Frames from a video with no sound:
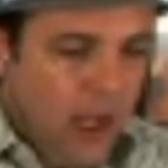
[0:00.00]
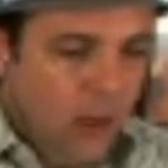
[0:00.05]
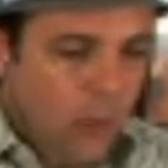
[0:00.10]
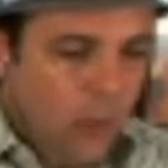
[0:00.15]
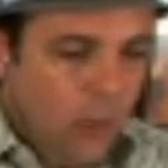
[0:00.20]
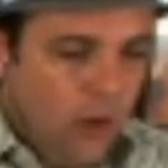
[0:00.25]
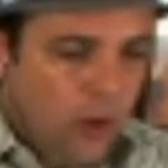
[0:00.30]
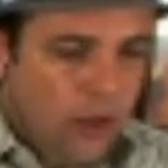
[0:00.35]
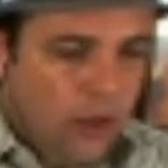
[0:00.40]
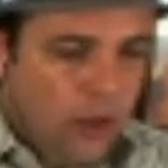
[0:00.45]

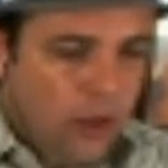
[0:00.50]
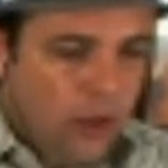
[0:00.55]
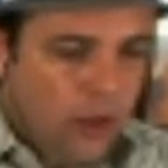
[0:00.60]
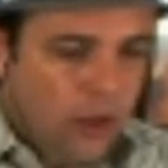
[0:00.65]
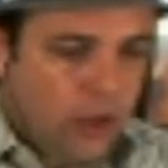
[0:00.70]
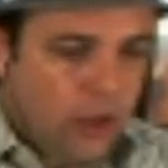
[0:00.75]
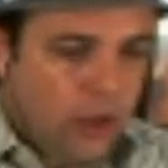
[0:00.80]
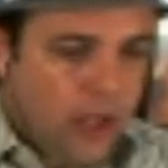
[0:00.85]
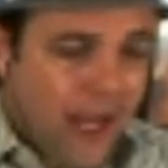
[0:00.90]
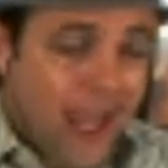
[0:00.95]
a
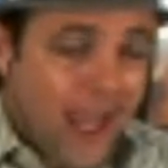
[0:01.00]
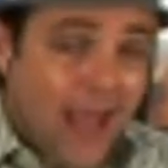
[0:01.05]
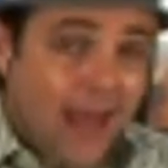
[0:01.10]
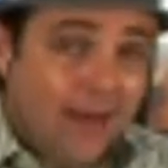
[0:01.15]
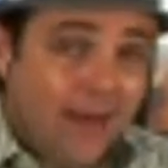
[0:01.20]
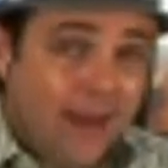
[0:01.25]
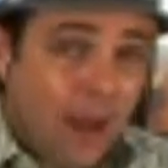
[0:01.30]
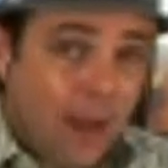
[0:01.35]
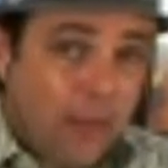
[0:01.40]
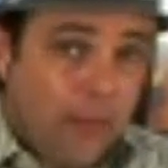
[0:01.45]
worker
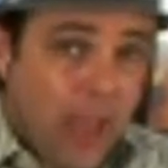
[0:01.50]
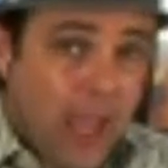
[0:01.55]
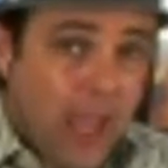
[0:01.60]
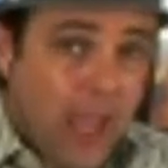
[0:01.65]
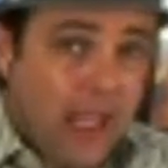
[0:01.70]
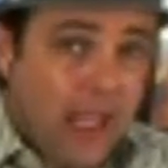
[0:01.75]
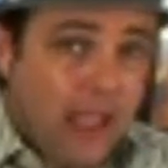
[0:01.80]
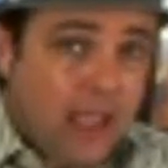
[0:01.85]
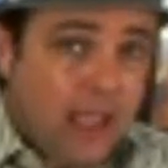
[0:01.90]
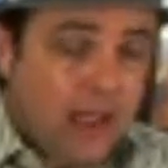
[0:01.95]
at a
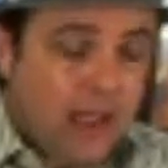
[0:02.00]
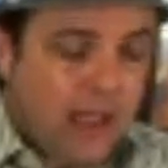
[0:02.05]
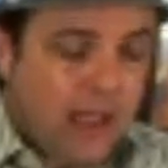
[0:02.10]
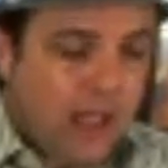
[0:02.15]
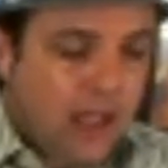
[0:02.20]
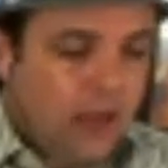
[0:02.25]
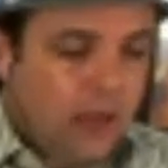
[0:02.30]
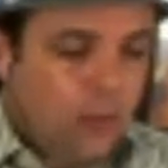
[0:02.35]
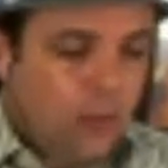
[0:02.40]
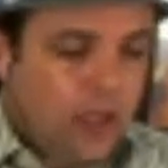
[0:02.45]

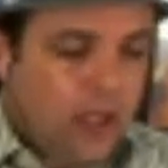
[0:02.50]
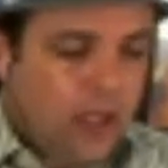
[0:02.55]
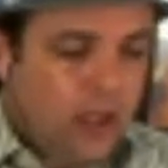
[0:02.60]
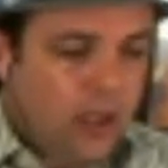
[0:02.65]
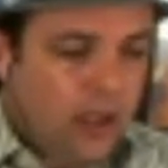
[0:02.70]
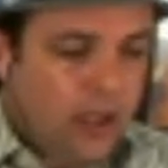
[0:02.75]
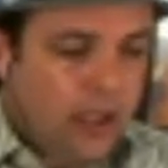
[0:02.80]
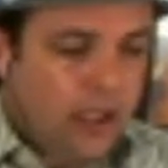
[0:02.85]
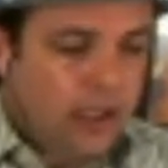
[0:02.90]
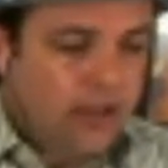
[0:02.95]
bank. And when
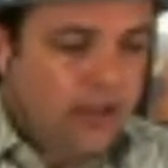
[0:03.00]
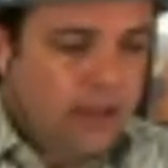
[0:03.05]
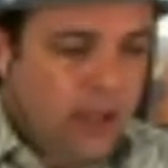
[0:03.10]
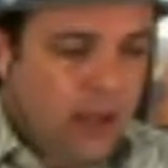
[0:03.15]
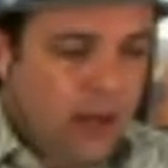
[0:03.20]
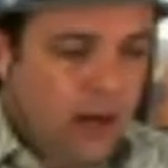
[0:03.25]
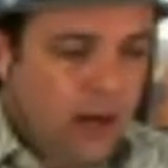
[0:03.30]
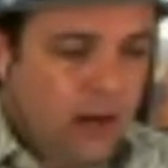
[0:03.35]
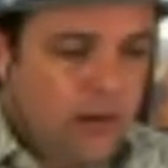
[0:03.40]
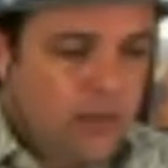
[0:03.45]
I got in
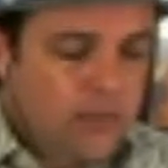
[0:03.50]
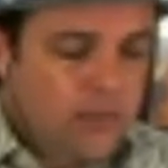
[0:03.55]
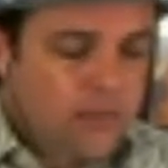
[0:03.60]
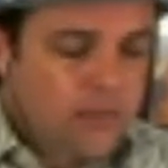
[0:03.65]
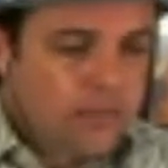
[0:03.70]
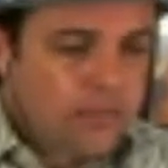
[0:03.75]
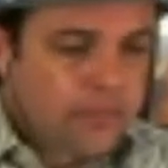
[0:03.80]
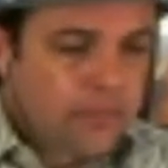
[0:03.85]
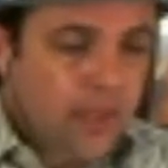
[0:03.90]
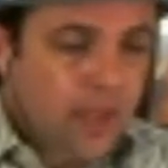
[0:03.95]
there,
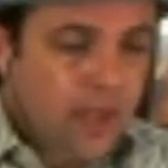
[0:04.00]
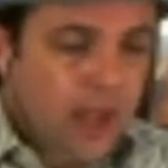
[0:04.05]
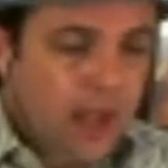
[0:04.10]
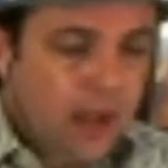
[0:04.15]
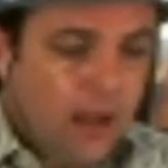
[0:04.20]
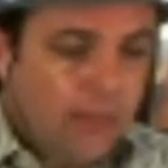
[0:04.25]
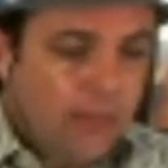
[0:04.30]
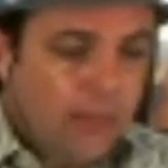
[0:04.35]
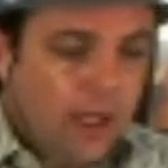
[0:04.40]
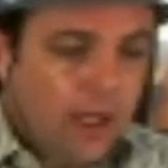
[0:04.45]

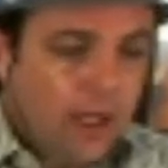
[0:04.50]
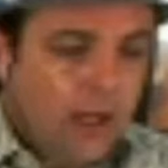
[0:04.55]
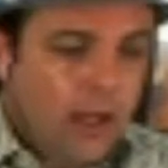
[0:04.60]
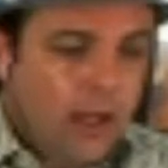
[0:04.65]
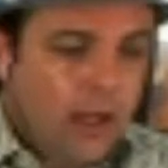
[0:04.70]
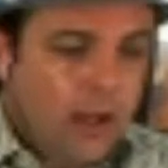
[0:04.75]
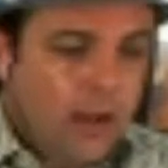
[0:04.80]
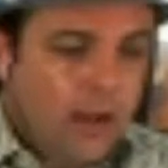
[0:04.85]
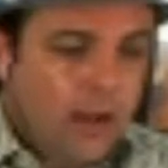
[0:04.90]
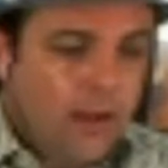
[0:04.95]

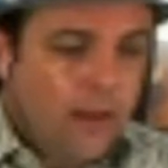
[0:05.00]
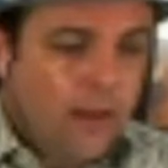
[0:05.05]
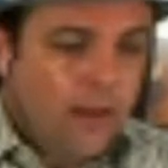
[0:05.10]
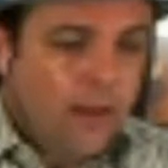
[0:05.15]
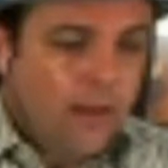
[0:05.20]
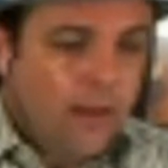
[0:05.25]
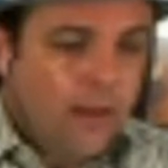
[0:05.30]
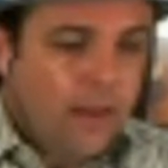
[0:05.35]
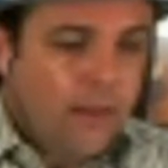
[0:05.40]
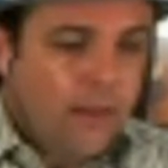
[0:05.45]

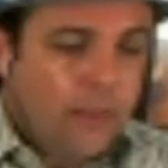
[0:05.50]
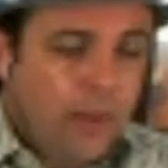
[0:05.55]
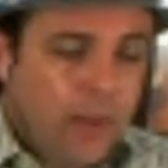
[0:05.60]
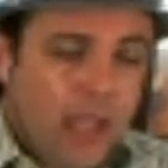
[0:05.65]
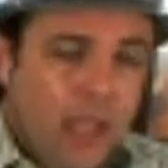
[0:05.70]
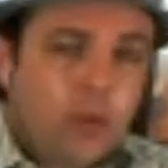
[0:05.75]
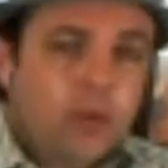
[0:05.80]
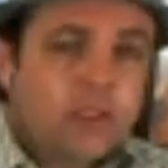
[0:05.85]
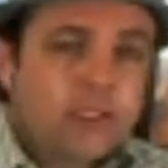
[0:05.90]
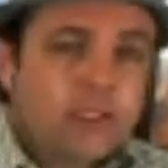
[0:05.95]
the
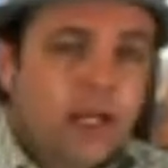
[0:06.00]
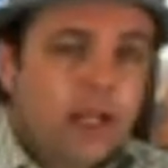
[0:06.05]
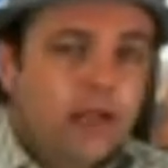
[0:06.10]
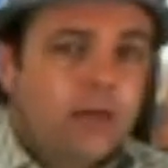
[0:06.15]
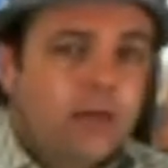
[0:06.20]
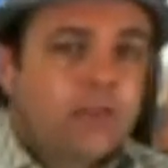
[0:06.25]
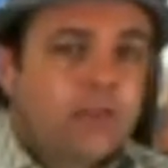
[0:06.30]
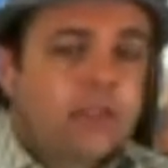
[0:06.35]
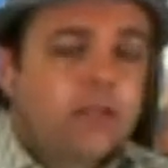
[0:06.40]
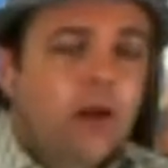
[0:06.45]
bank was
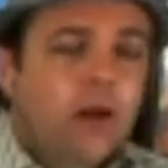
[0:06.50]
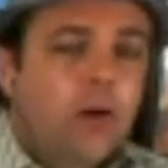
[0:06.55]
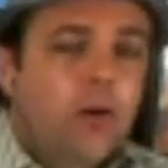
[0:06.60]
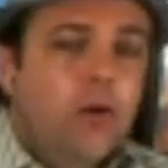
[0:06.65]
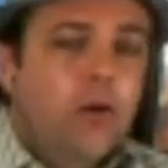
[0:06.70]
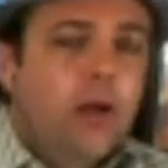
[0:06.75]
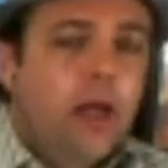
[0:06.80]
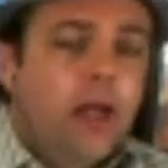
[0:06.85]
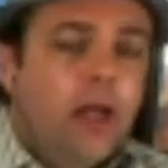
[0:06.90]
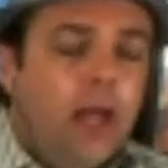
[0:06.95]
kind of
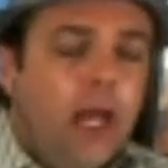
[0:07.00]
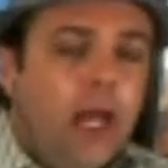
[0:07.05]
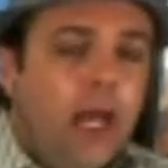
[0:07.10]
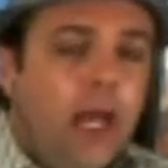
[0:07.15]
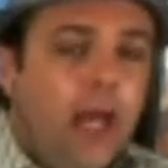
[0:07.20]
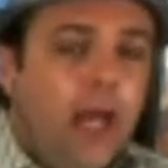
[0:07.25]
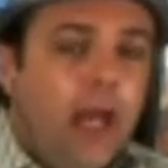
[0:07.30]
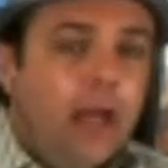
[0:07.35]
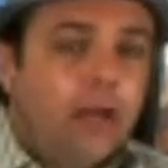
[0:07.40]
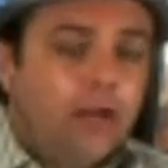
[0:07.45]
slow,
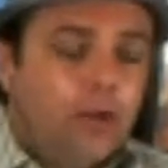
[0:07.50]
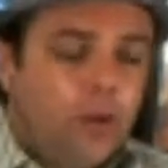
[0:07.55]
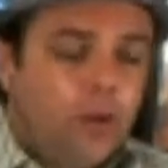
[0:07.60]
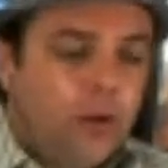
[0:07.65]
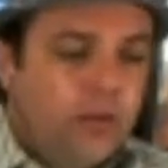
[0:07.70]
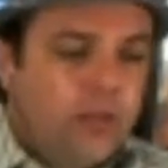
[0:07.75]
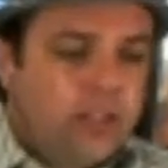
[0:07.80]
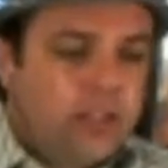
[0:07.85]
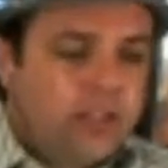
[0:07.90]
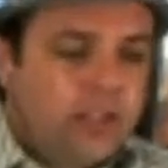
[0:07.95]
and
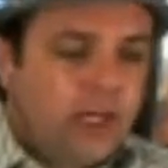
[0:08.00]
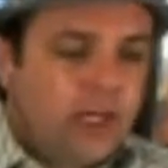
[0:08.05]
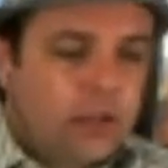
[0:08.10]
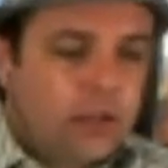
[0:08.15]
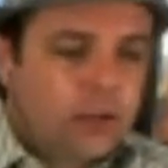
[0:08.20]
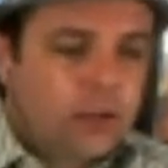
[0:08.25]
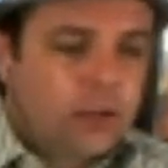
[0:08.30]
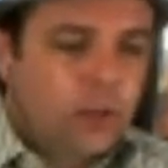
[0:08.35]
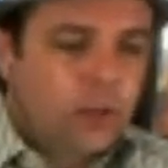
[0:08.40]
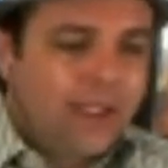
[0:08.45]
2 of the
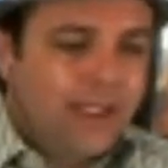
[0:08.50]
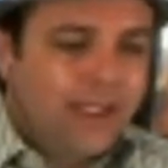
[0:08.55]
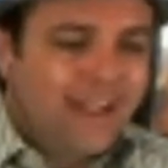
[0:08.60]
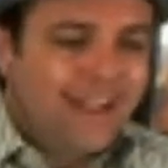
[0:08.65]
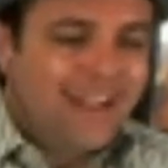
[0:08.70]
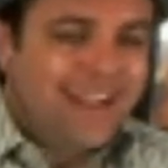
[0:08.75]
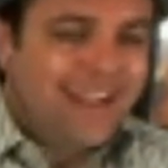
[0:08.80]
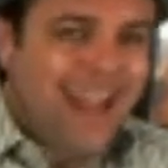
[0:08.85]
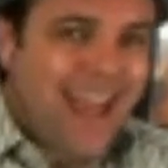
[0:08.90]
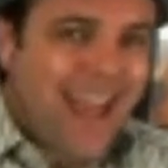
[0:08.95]
tellers were
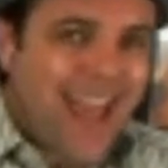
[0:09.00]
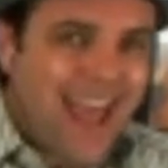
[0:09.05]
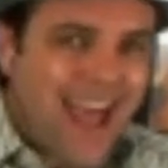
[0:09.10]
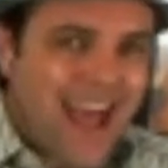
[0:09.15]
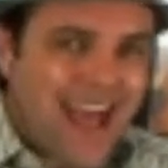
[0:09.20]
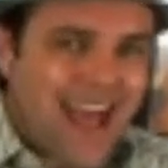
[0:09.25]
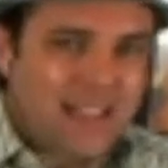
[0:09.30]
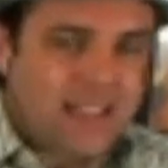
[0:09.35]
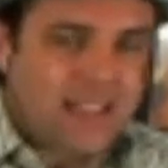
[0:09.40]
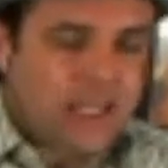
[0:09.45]
knitting
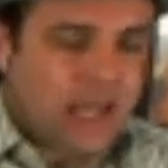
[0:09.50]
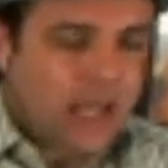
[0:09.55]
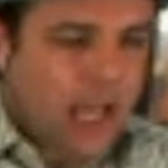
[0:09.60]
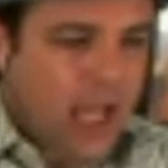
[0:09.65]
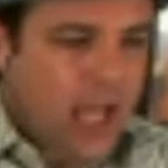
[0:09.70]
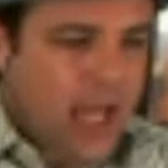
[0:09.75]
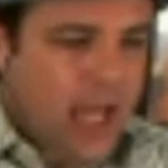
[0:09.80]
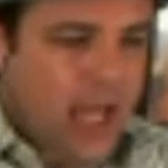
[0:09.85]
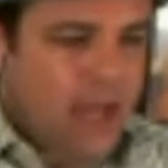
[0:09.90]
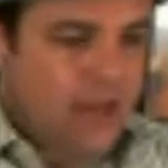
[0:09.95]
hats.
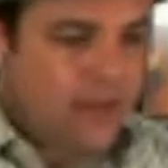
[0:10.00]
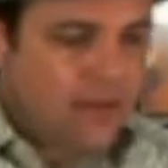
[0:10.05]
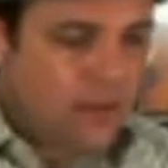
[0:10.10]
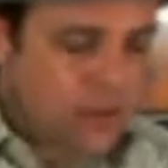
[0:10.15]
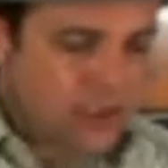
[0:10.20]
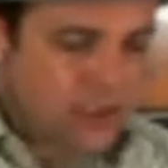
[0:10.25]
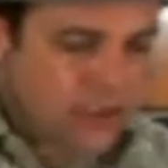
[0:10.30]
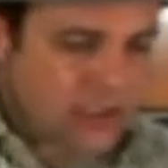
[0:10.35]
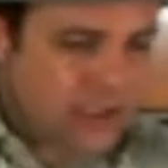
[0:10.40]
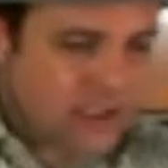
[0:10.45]

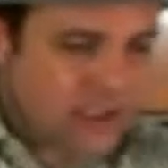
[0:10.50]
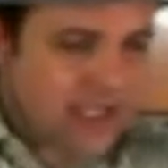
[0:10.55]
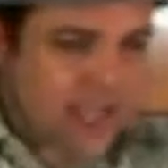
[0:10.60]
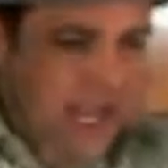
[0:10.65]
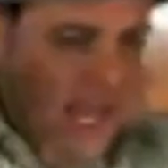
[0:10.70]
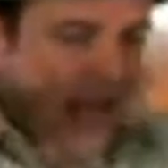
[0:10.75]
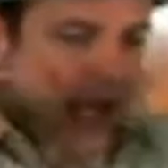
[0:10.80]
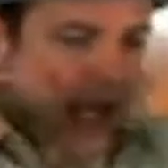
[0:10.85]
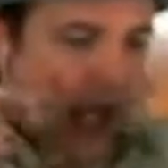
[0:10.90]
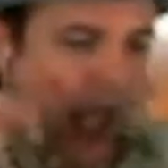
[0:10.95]
And there was a
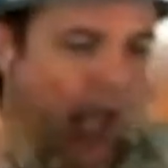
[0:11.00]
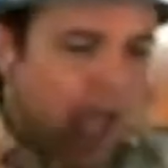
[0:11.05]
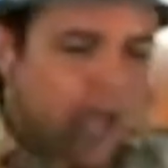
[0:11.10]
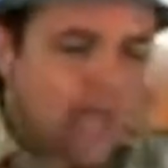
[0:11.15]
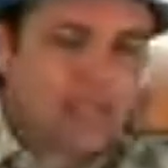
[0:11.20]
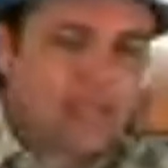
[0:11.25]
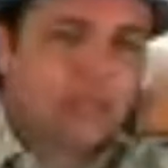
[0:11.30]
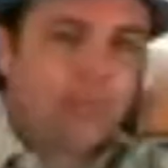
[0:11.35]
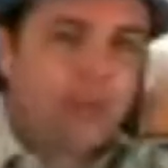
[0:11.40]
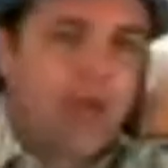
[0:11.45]
stack of
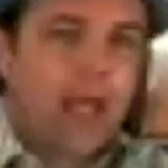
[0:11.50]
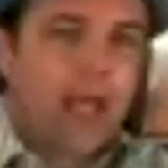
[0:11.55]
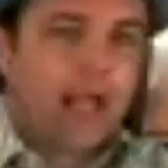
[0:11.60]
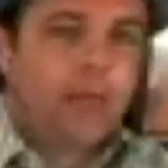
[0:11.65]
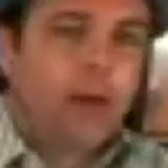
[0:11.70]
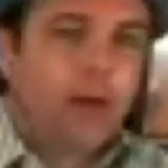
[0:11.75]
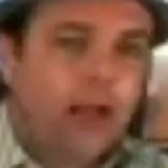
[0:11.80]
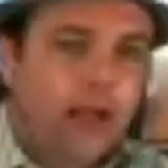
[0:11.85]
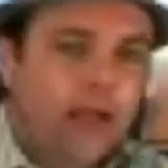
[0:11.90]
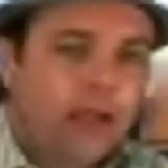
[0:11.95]
hats
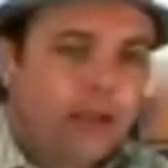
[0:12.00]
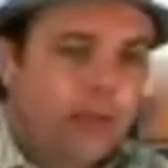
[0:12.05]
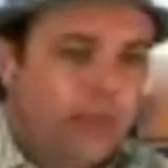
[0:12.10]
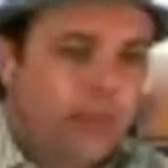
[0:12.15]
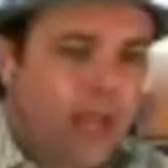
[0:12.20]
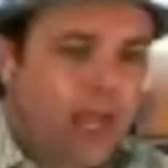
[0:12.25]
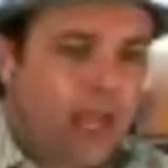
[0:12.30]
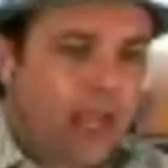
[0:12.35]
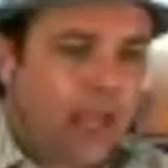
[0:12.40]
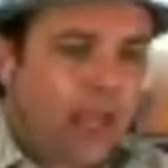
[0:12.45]
back behind
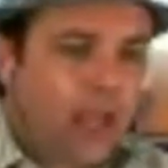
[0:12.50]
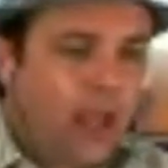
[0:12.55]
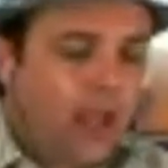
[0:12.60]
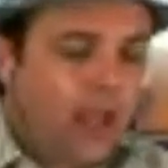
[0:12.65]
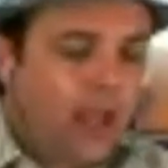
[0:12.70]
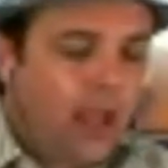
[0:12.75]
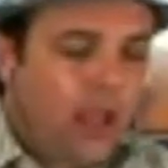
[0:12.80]
the bank.